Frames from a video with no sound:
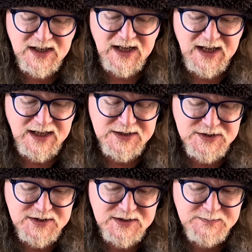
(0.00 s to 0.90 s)

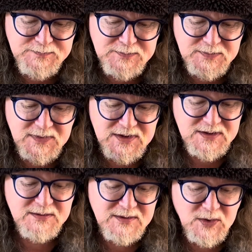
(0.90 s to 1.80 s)
And
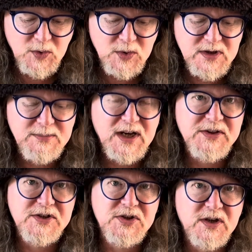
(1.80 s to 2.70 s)
Autobahn,
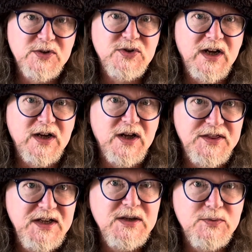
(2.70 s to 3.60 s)
the title track, I
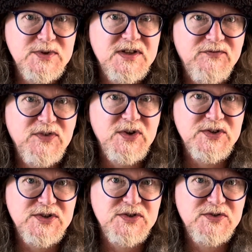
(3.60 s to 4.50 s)
think it was the
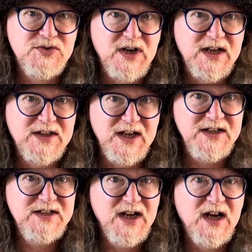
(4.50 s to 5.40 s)
first track
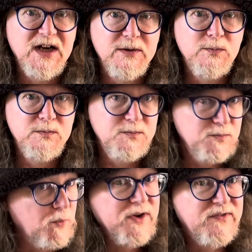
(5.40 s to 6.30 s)
they'd done
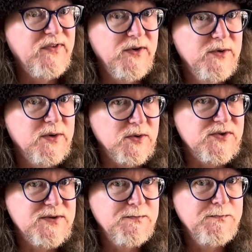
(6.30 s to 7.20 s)
with vocals,